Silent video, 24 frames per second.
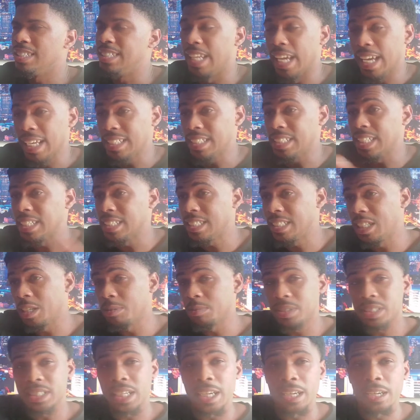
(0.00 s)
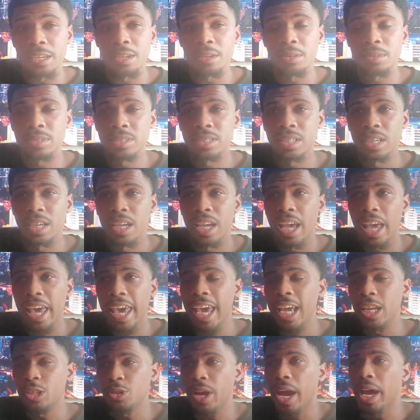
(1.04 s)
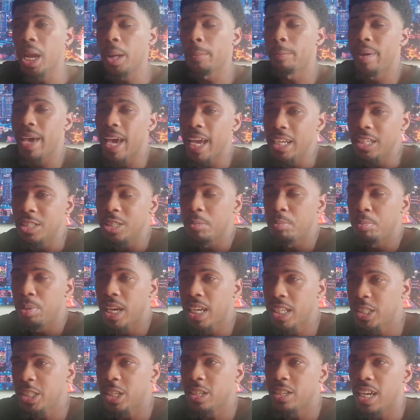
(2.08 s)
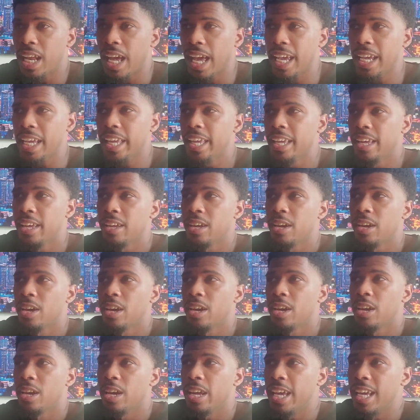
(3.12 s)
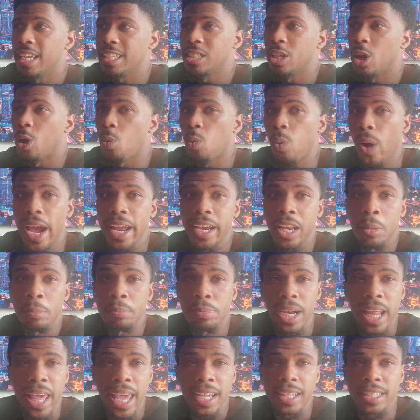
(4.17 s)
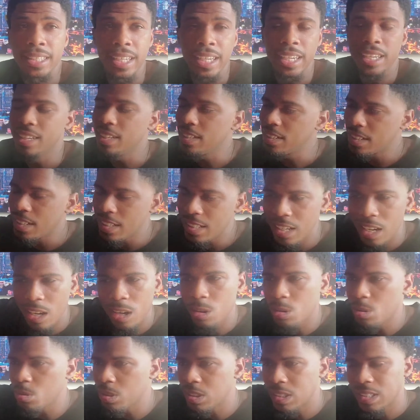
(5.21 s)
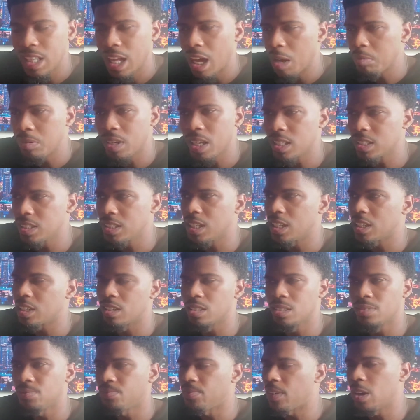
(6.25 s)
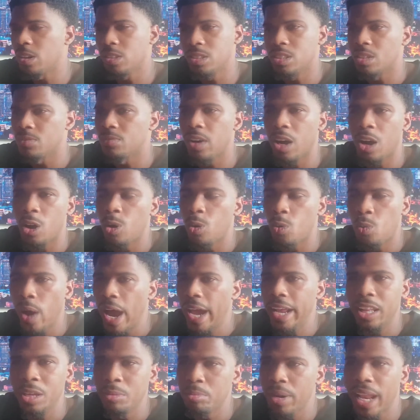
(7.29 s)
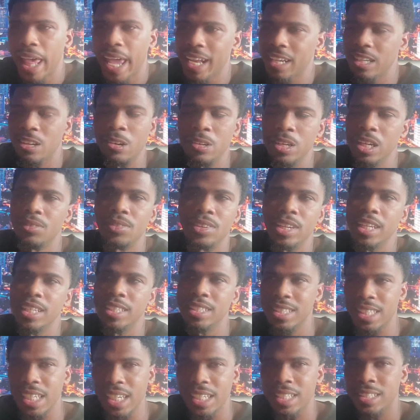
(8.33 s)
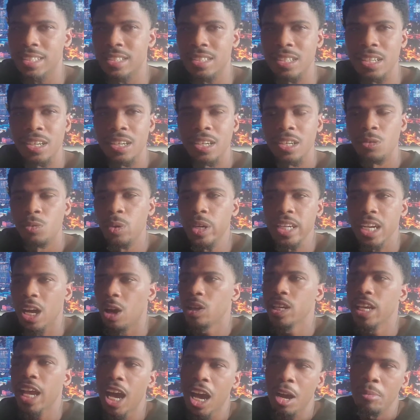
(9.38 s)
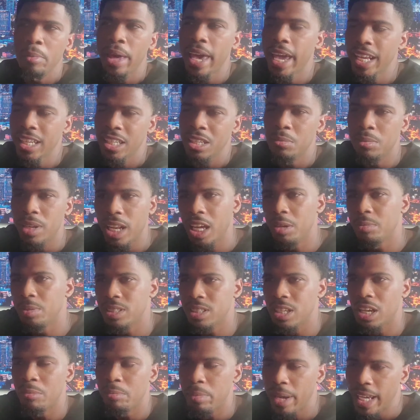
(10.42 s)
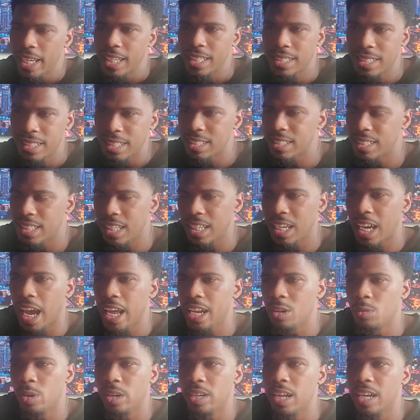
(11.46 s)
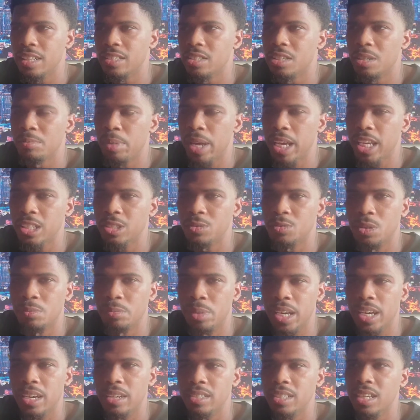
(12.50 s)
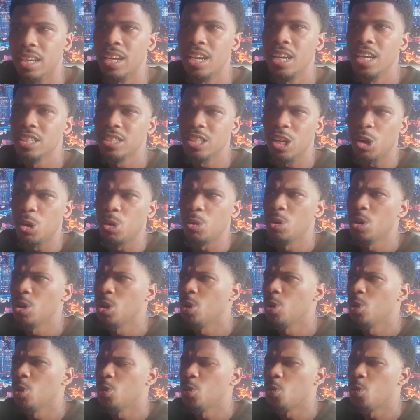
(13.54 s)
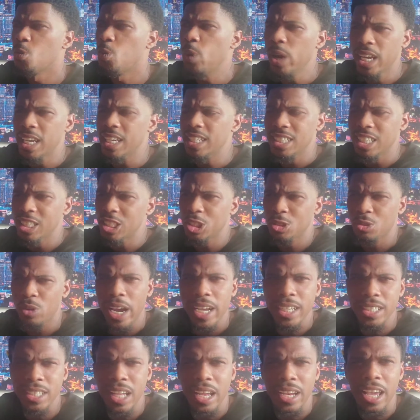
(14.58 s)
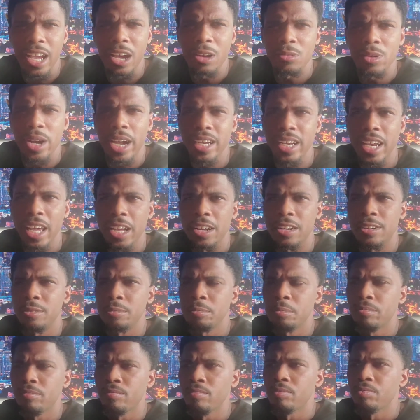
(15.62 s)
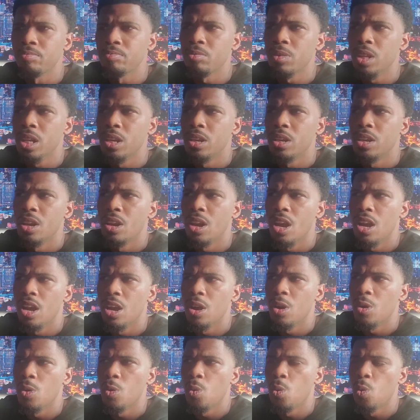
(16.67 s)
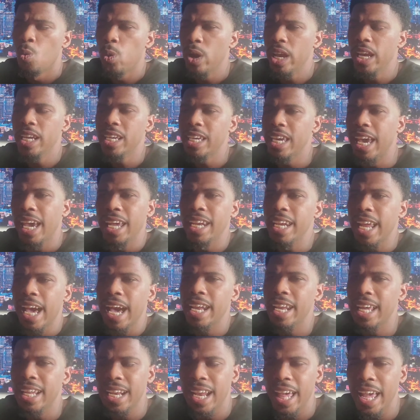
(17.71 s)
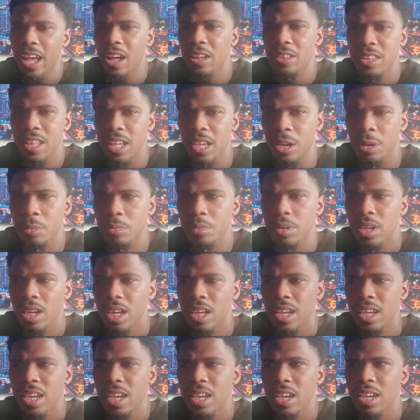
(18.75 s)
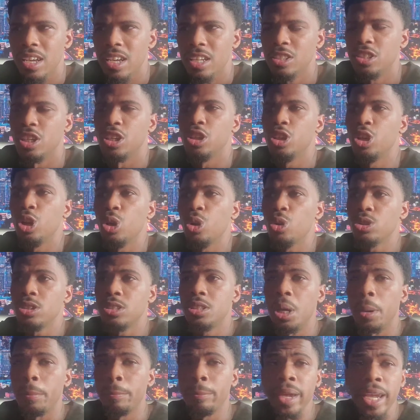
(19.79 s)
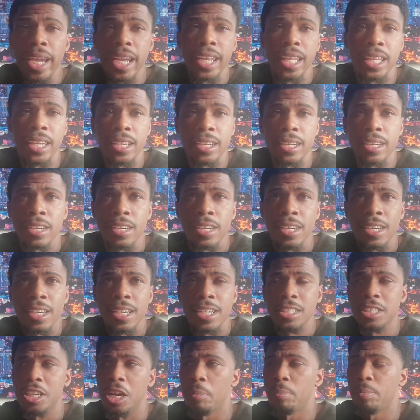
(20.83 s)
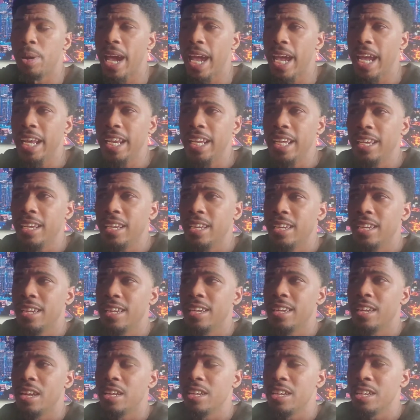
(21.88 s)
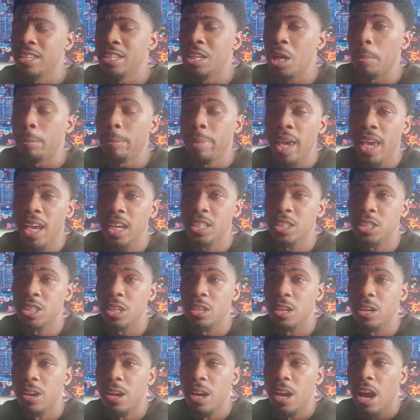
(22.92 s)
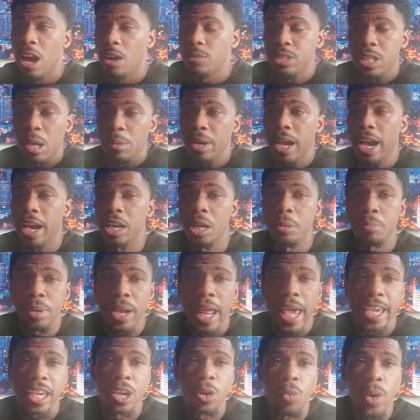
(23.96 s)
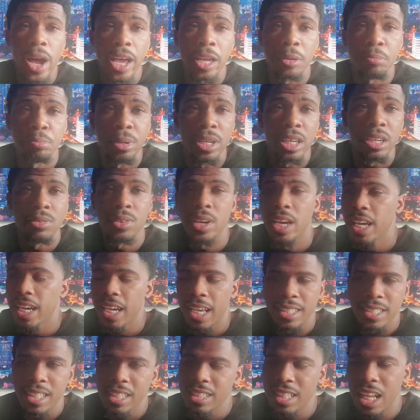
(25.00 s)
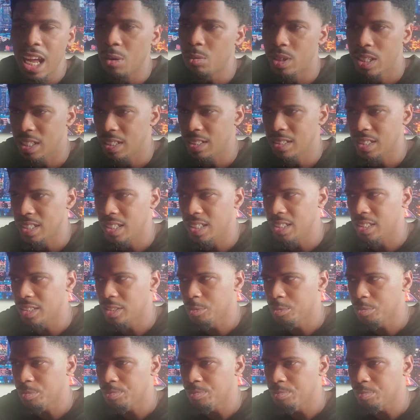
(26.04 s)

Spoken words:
distance themselves and try to paint the picture like it's a white and black thing. No, stop that shit. Because first of all, white and black don't even exist. We know y'all made them labels up back in 1681 after the Bacon's Rebellion. So we can just scratch that out right now. We cannot allow them to use the media to paint the picture of some kind of black and white beef, because that's not what this is.